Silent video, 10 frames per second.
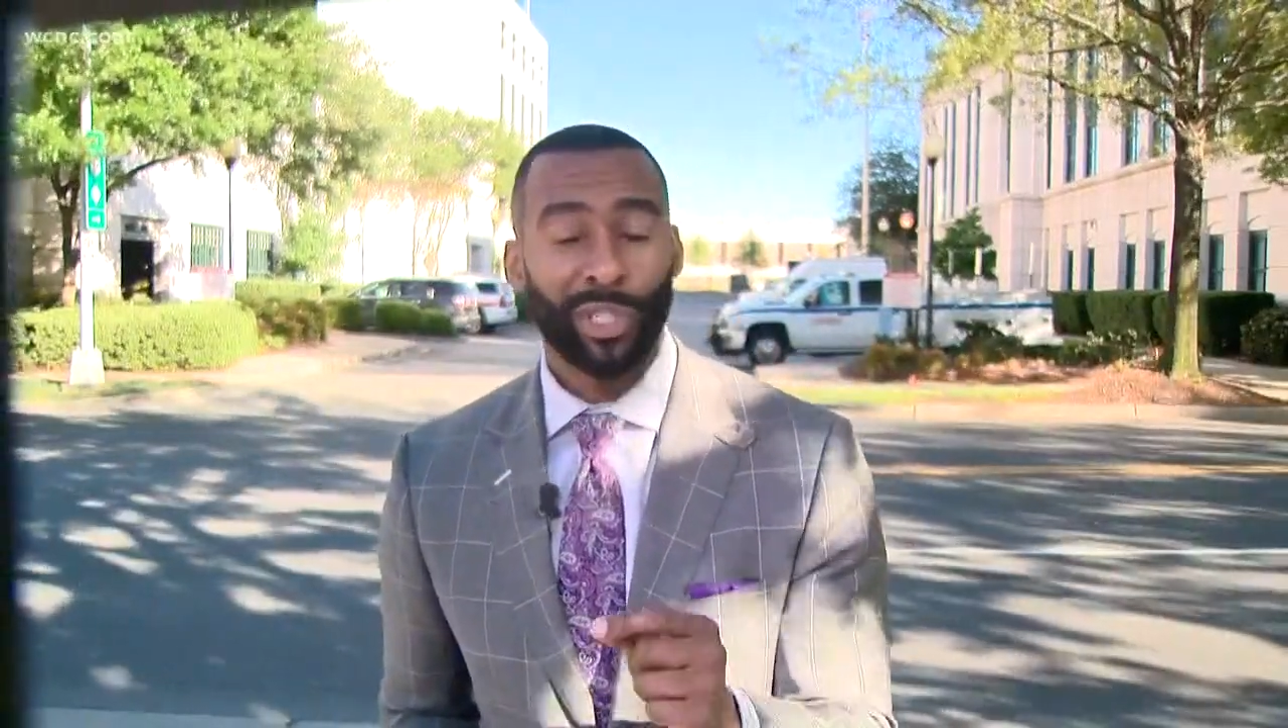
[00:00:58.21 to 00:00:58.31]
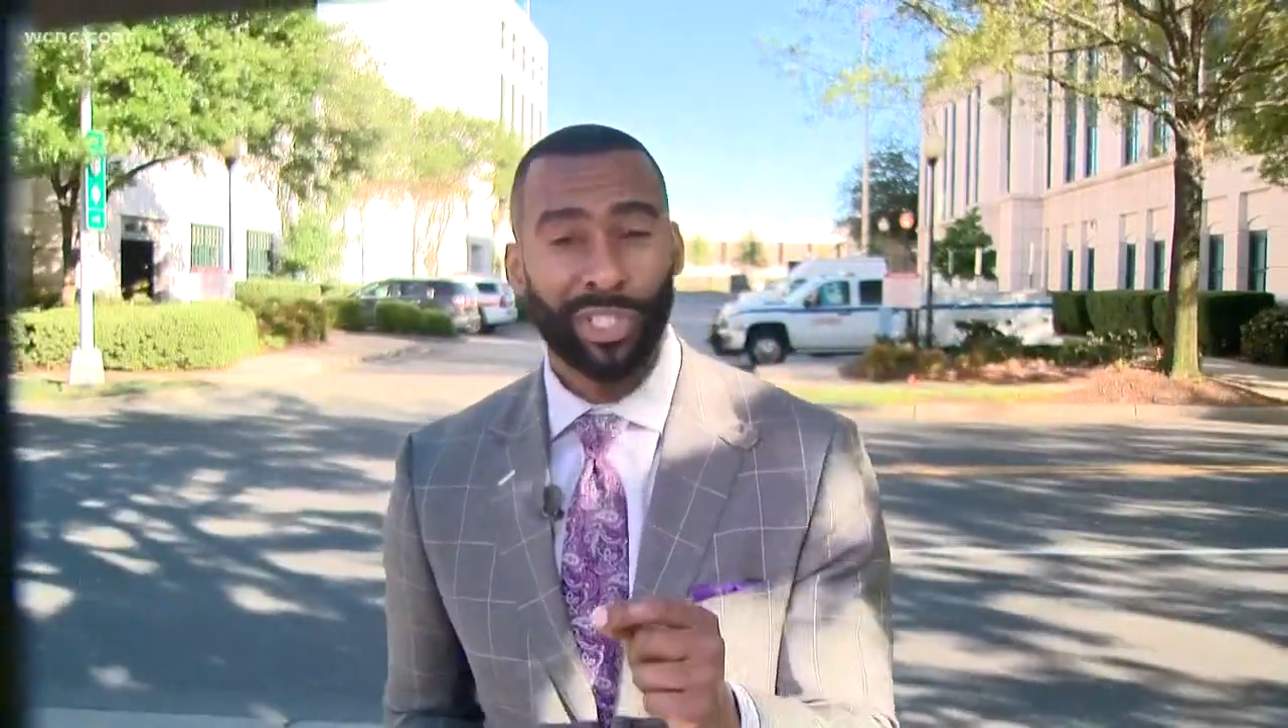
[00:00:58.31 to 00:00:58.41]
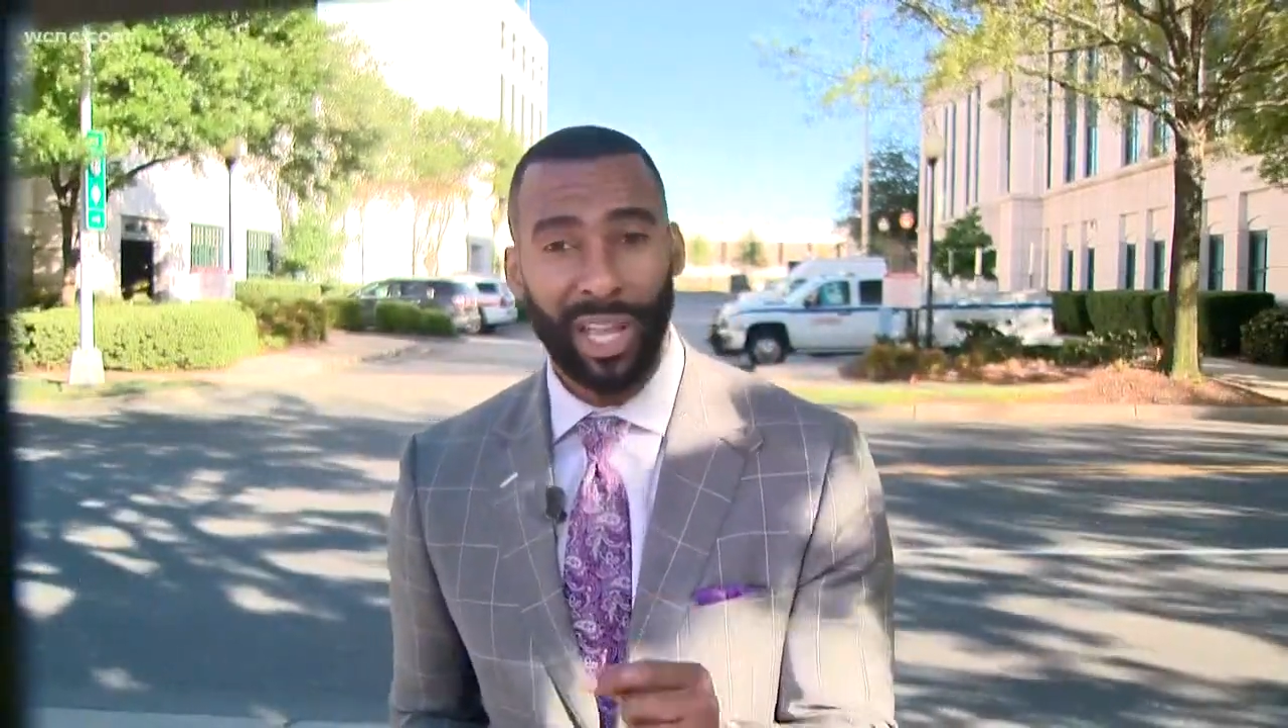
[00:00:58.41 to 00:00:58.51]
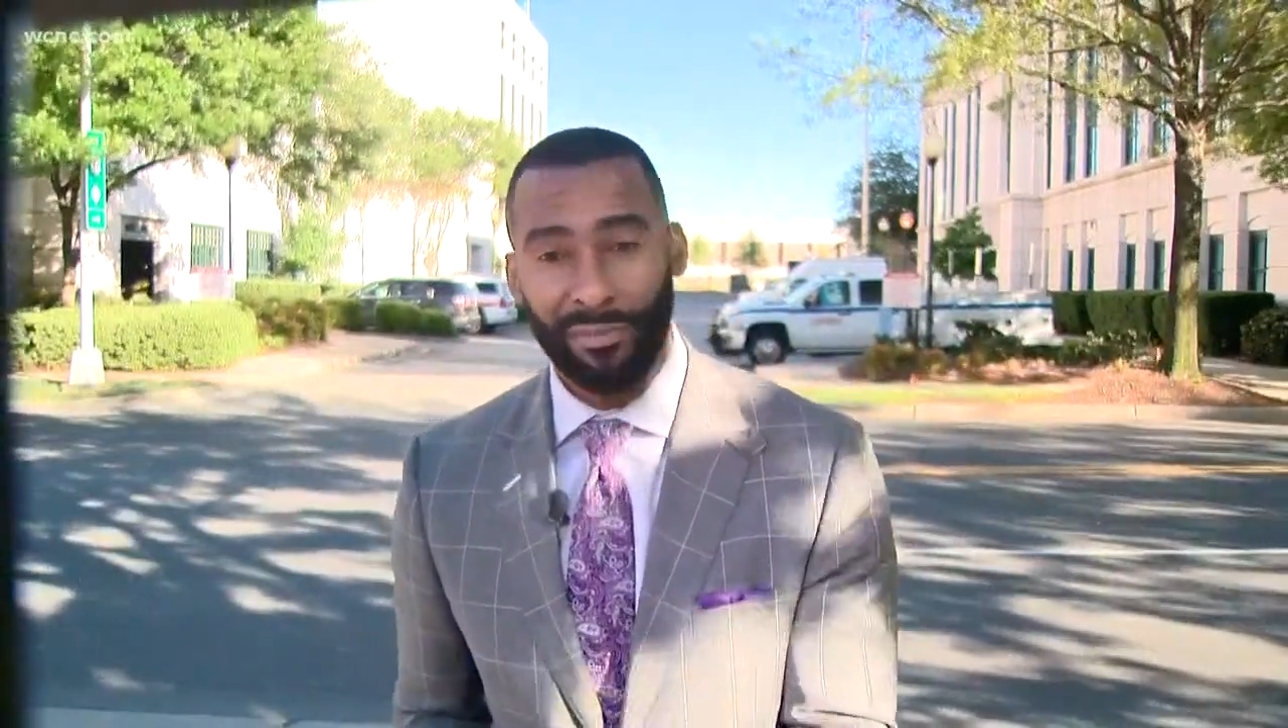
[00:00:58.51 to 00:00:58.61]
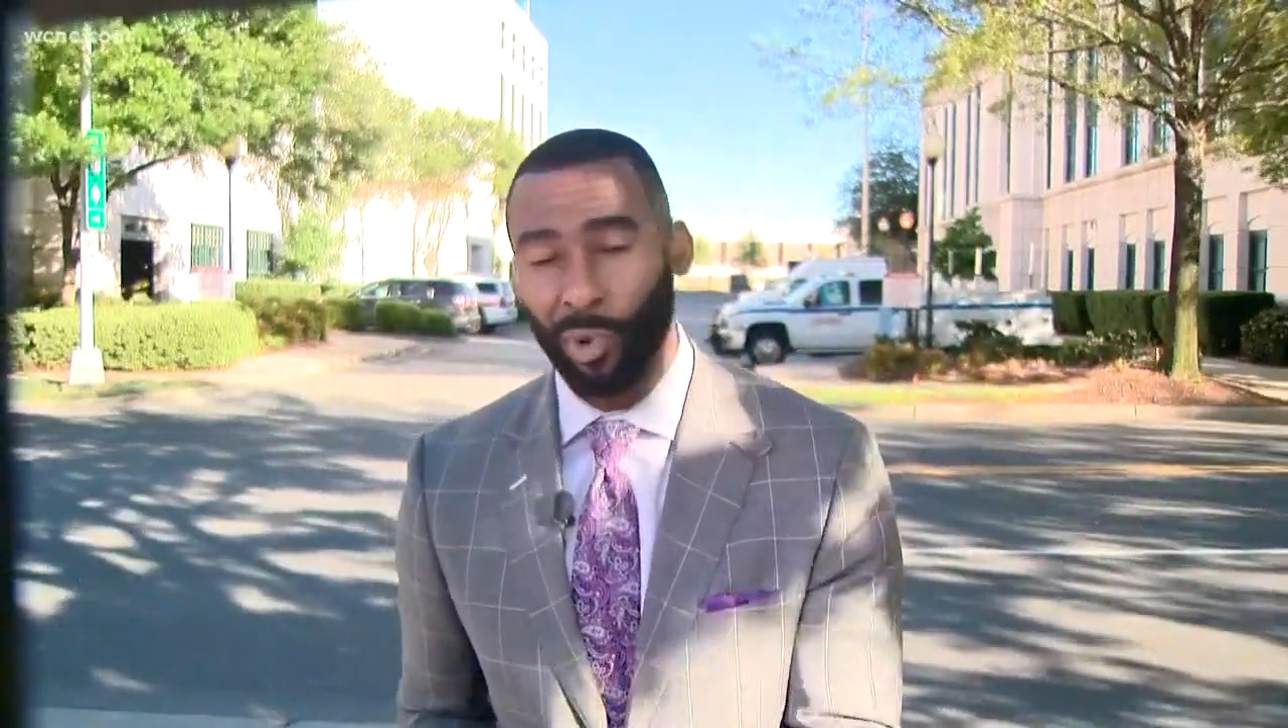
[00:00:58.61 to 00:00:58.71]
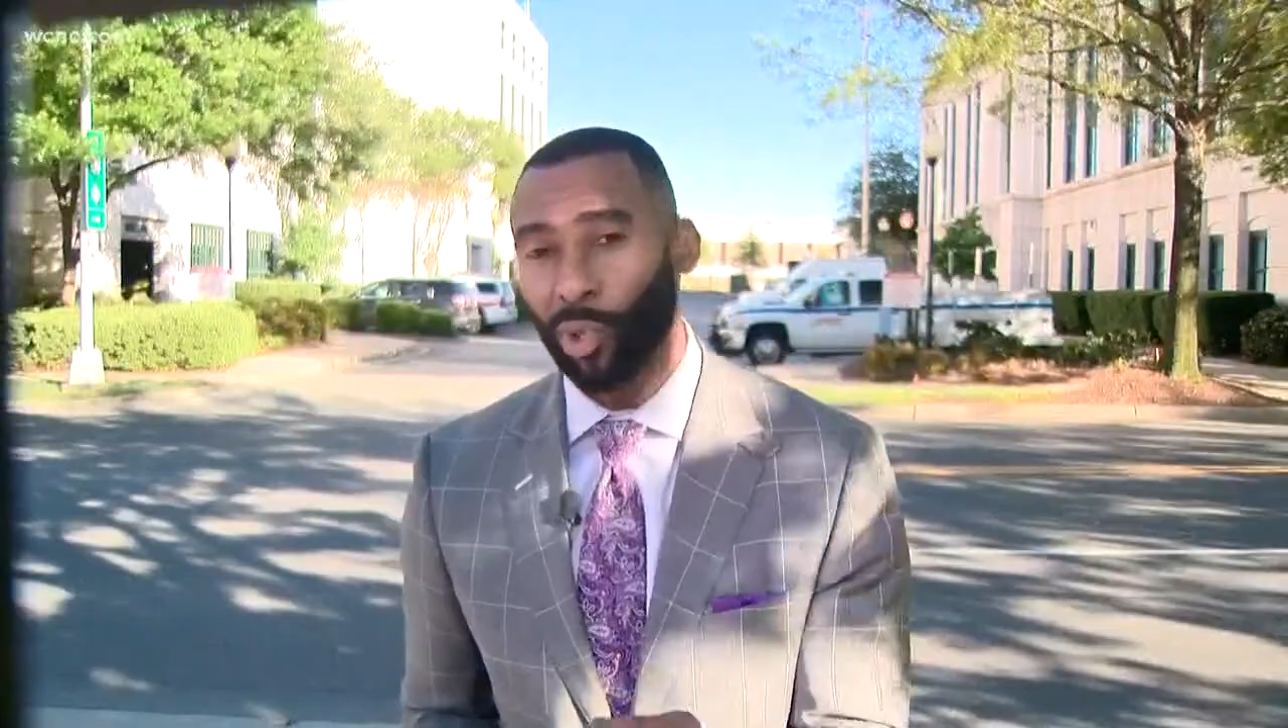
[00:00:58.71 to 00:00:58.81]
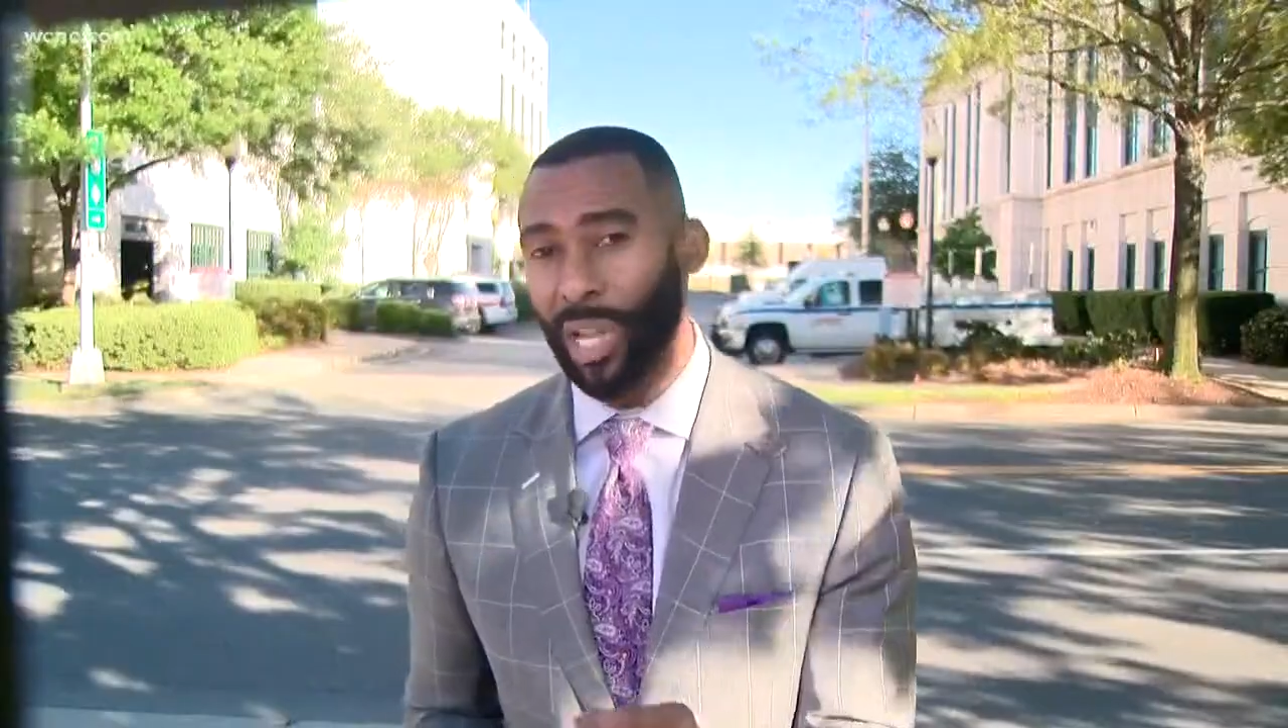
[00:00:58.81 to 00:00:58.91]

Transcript: several